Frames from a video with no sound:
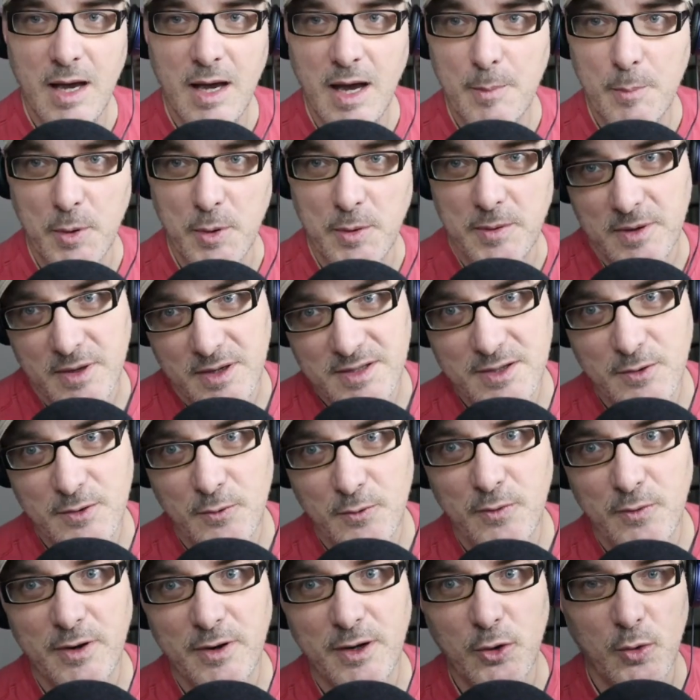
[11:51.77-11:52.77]
but it would be nice
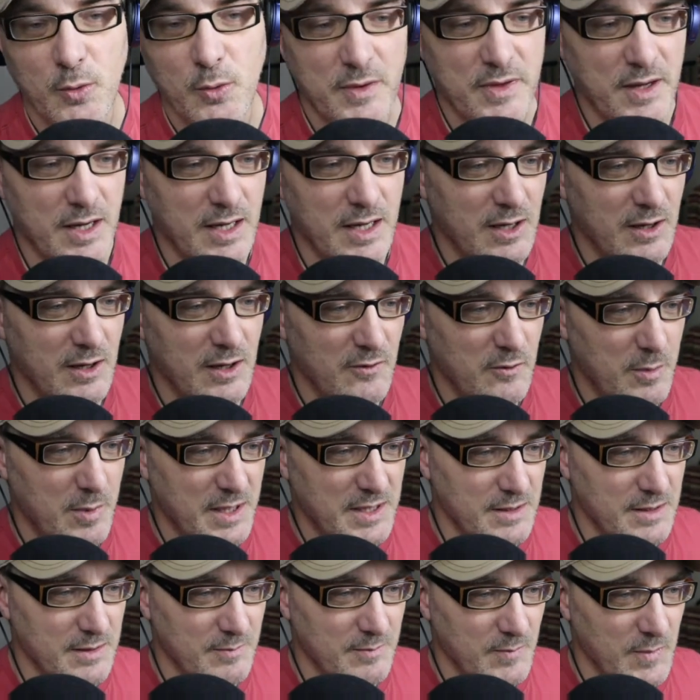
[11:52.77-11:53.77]
if we could do it with a click of a
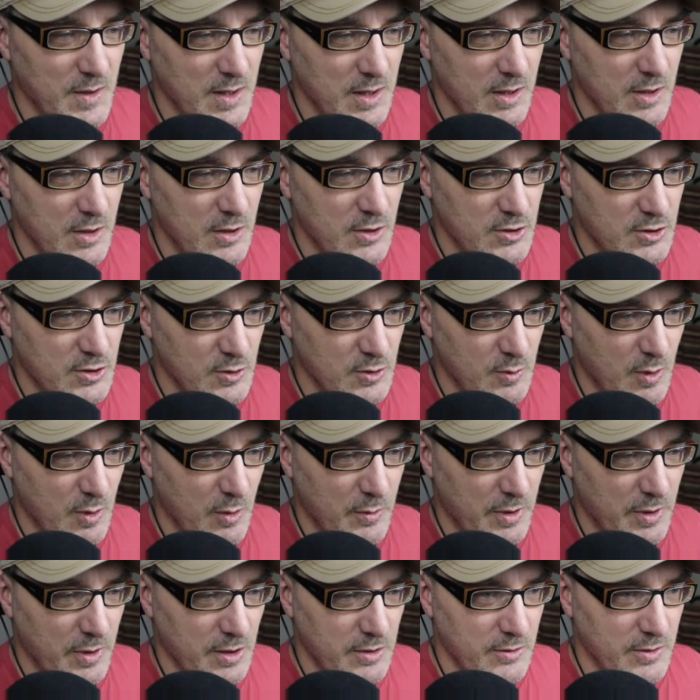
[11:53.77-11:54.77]
button. So what
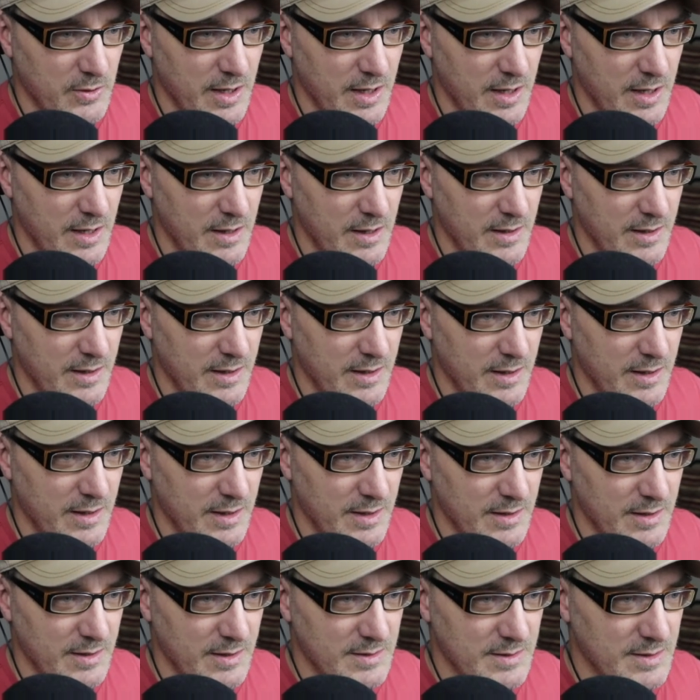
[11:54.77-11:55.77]
we're going to do here
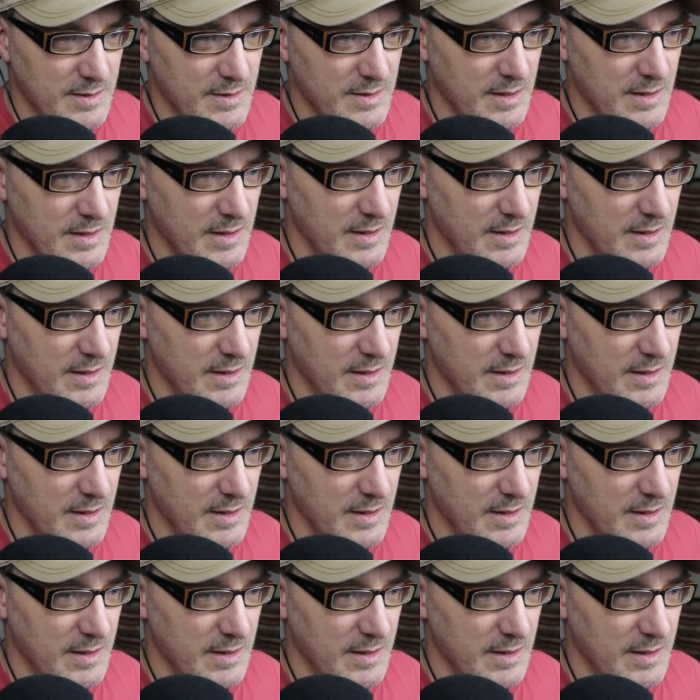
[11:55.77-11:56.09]
is